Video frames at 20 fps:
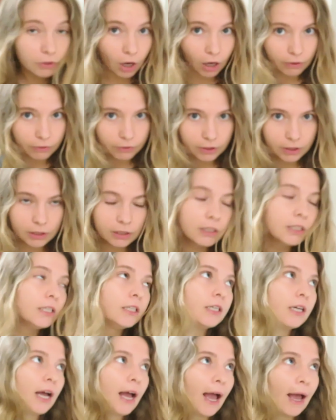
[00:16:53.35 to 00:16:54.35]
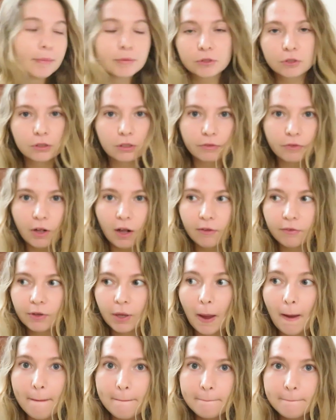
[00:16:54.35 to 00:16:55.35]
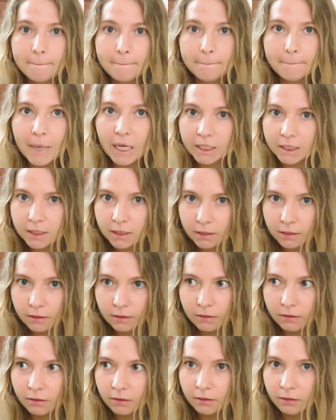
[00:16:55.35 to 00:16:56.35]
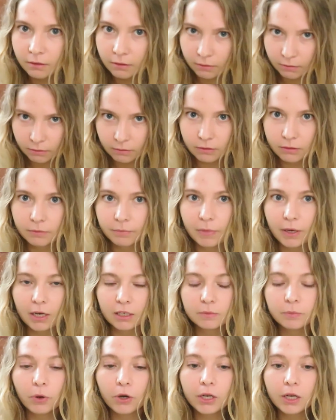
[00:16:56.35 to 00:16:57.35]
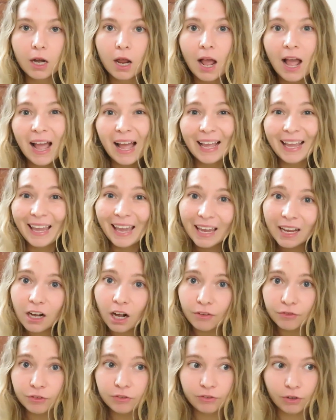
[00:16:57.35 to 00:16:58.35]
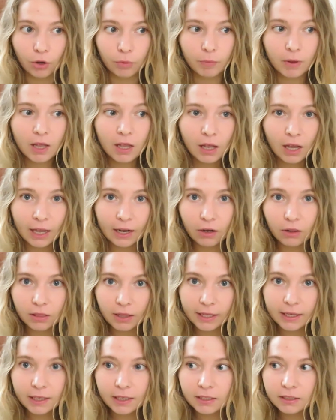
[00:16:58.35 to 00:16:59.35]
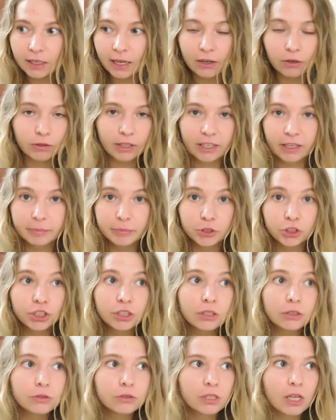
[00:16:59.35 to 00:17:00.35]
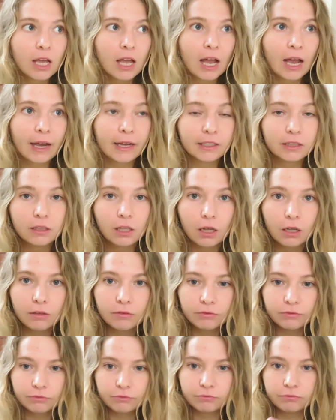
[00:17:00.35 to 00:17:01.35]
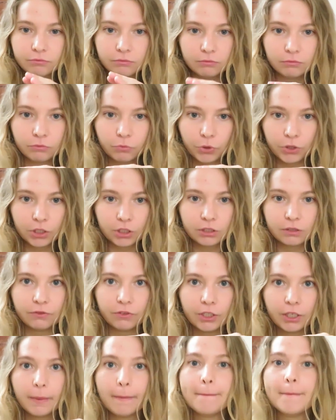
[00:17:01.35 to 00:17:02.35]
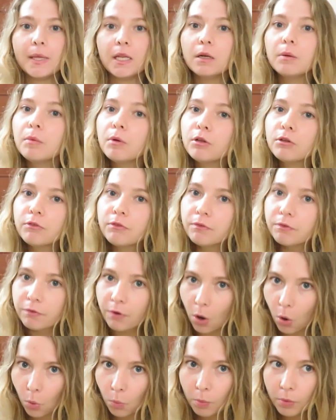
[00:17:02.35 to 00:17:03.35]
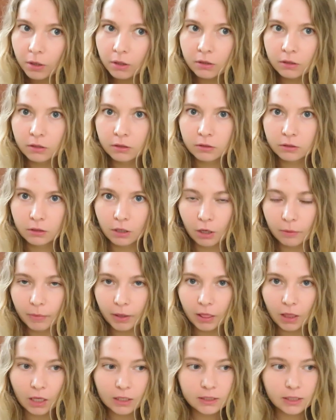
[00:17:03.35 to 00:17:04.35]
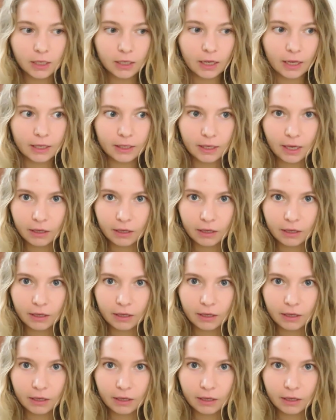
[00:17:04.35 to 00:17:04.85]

coffee. Absolutely love coffee. But my next point, I hate coffee foam. I don't like it. I don't like cappuccinos. I love when there's very minimal foam on my latte. I